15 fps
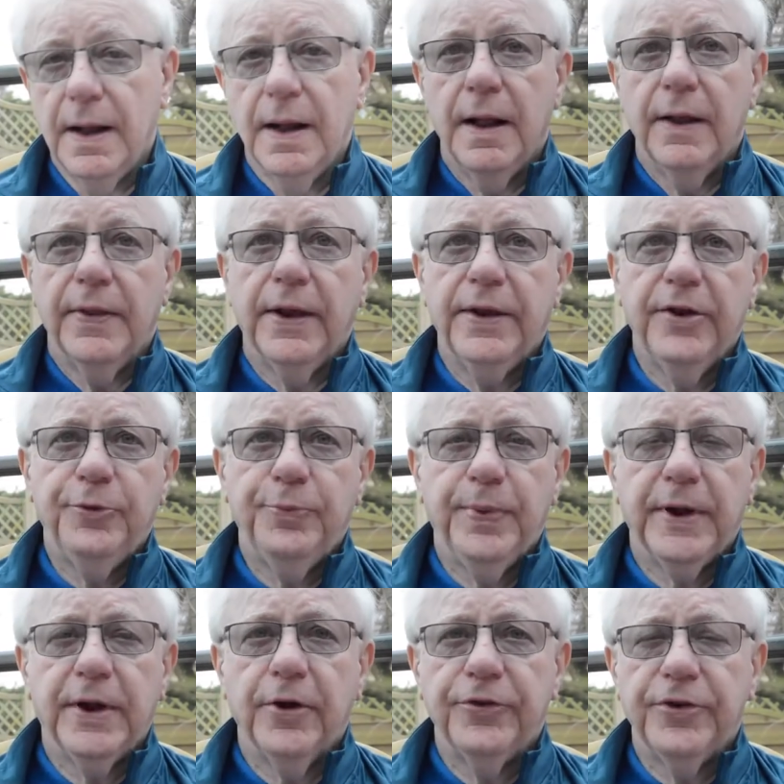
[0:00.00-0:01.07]
That is
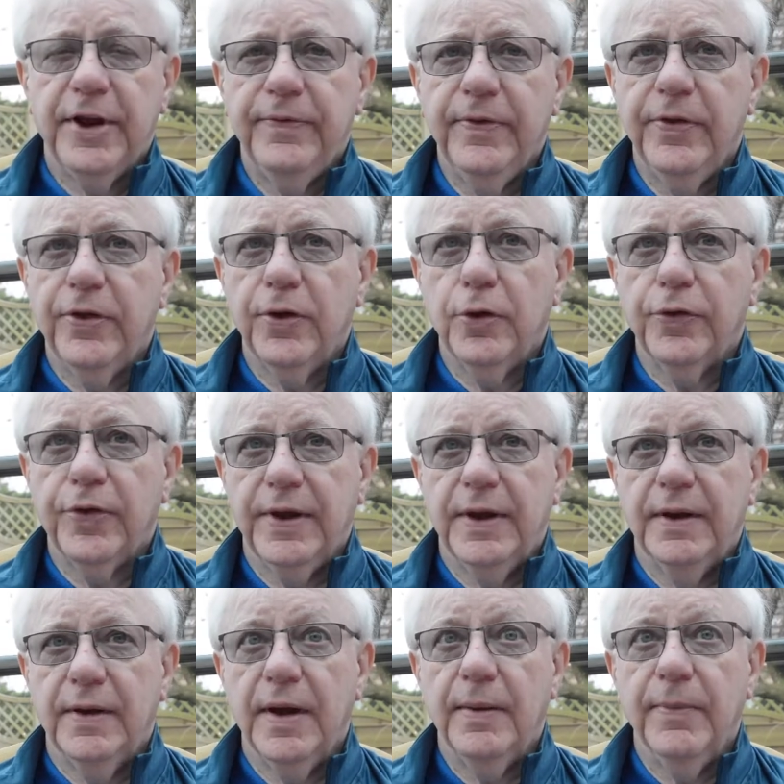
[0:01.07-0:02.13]
because even though
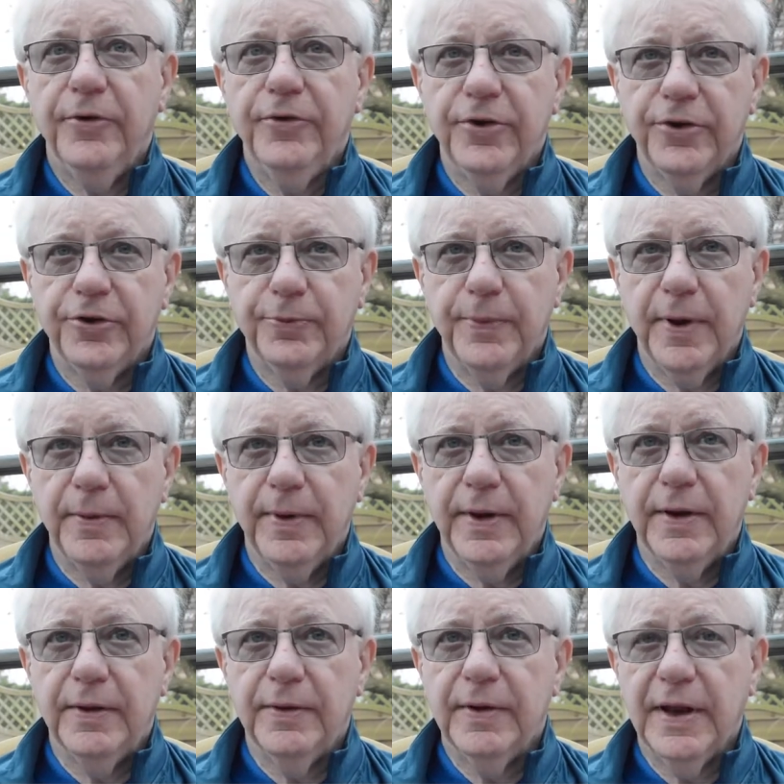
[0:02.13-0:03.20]
the emissions may
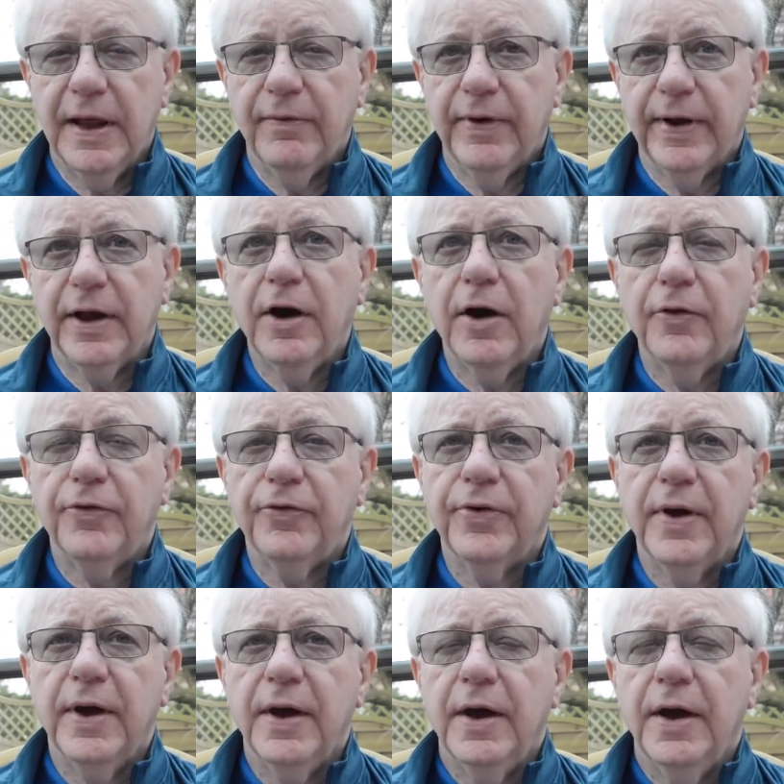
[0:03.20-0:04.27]
be levelling
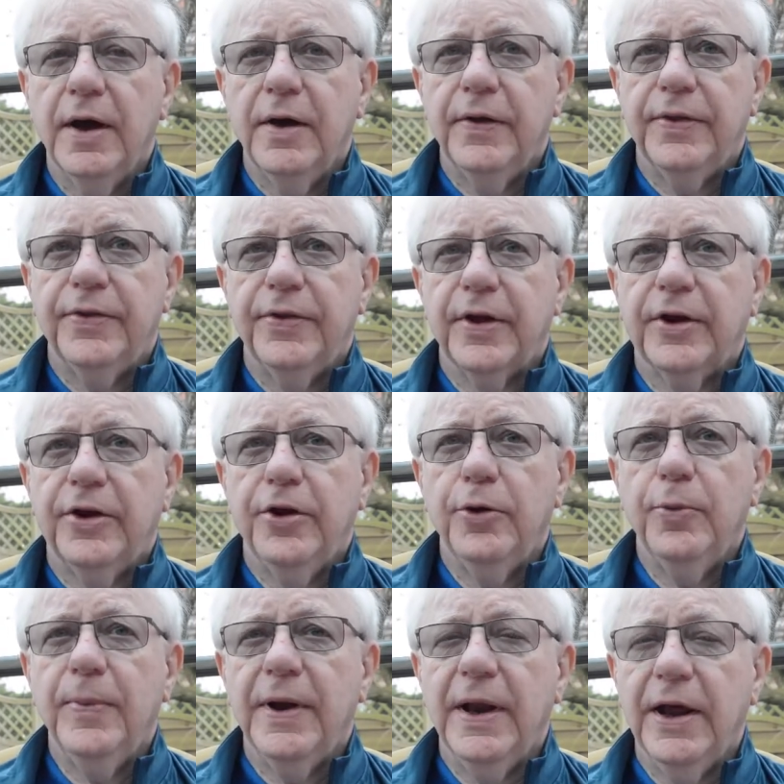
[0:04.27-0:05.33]
off, the
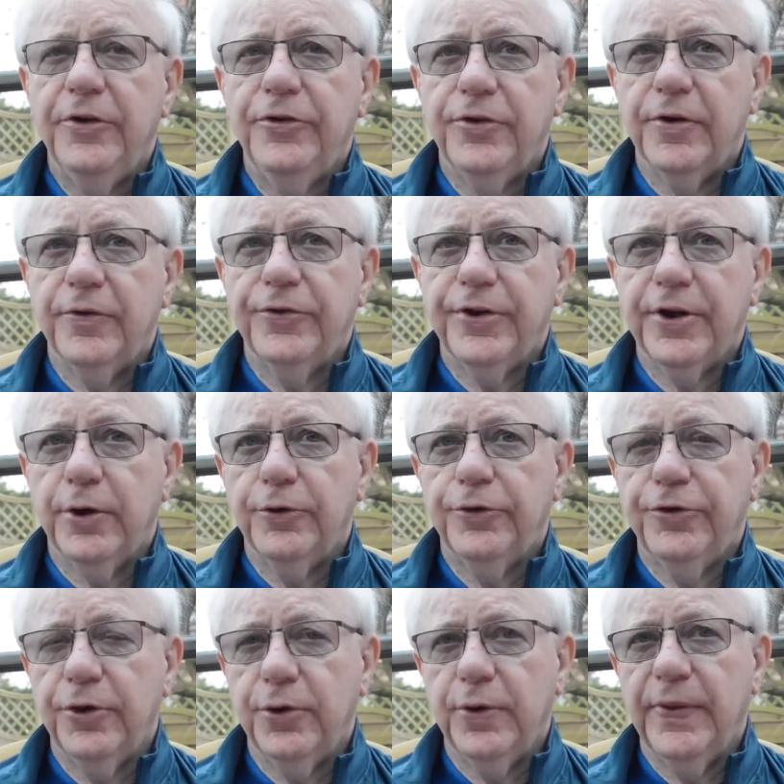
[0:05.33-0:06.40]
accumulation of
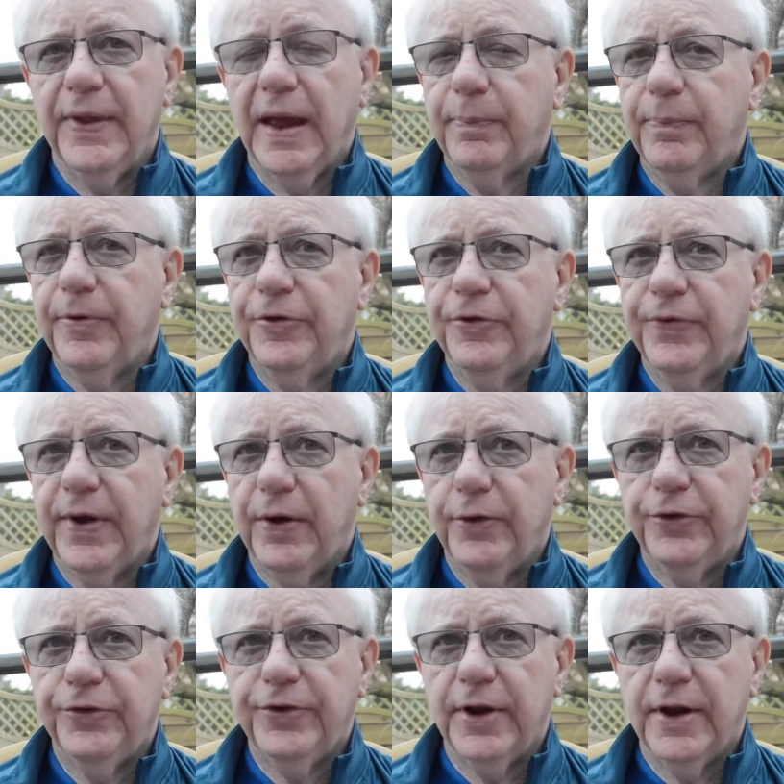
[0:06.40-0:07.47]
CO2 in the atmosphere
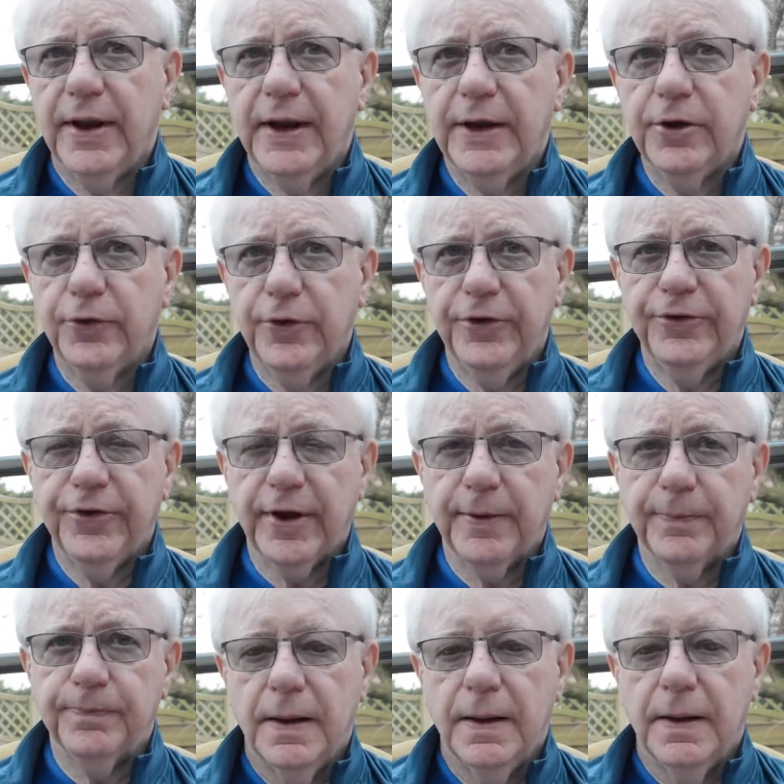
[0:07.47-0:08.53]
is still
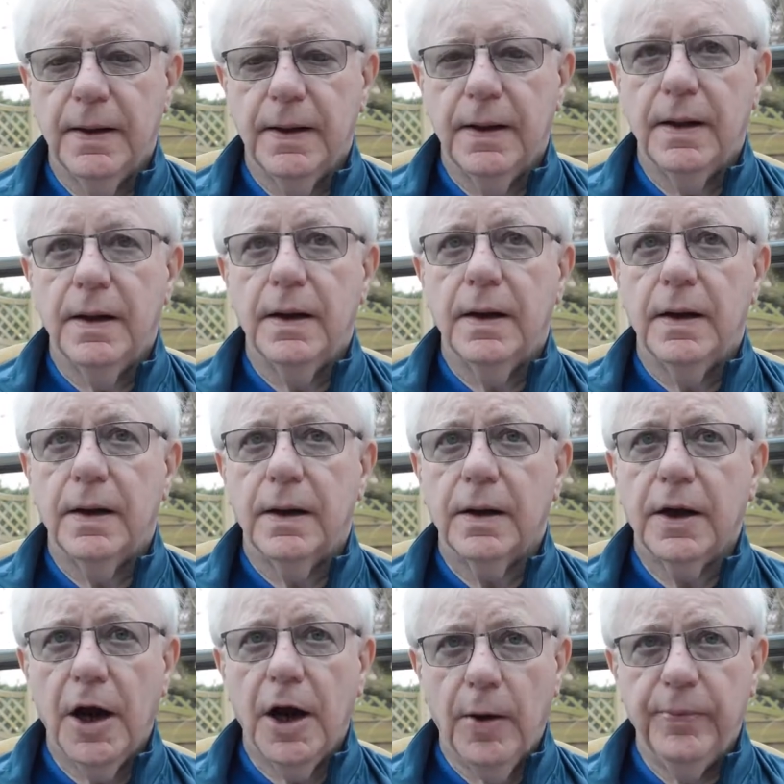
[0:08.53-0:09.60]
increasing.
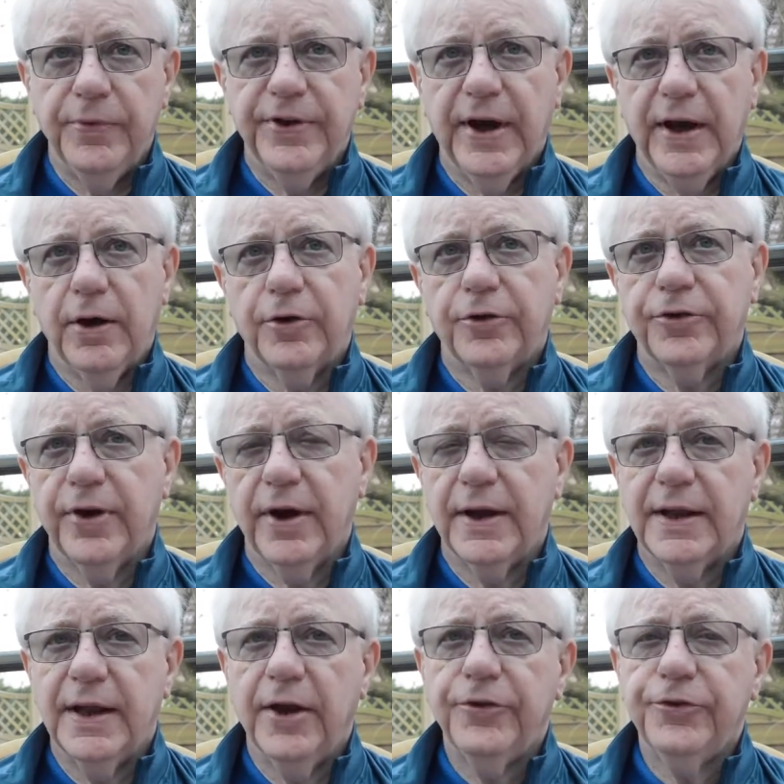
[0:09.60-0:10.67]
Carbon dioxide
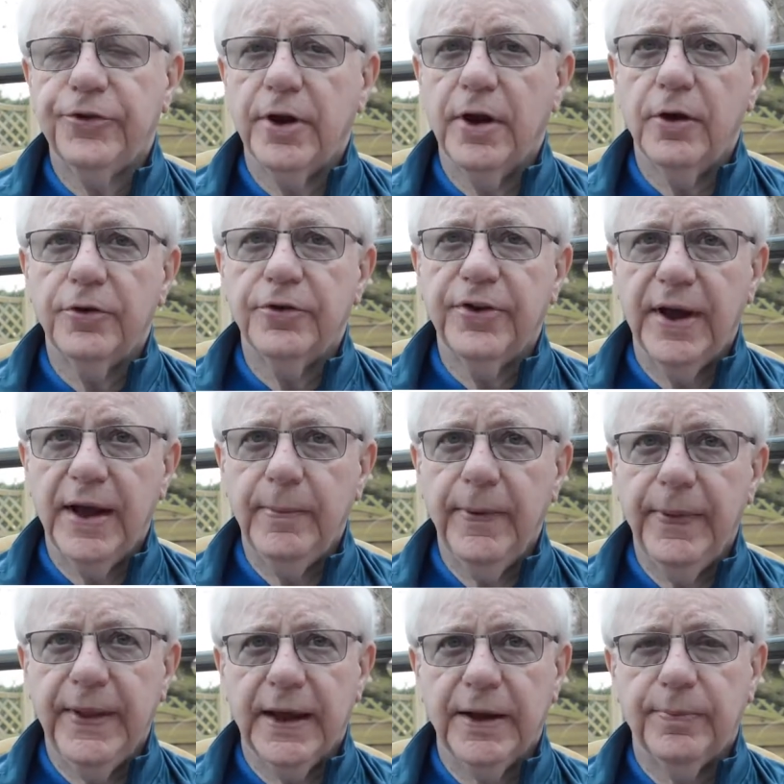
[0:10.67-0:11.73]
lasts a long time in
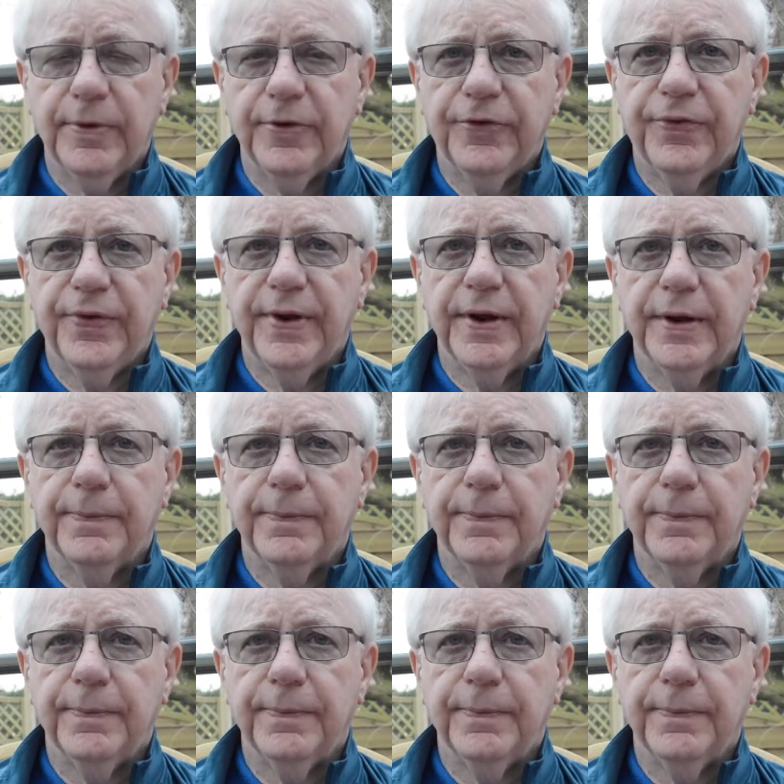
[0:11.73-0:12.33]
the atmosphere.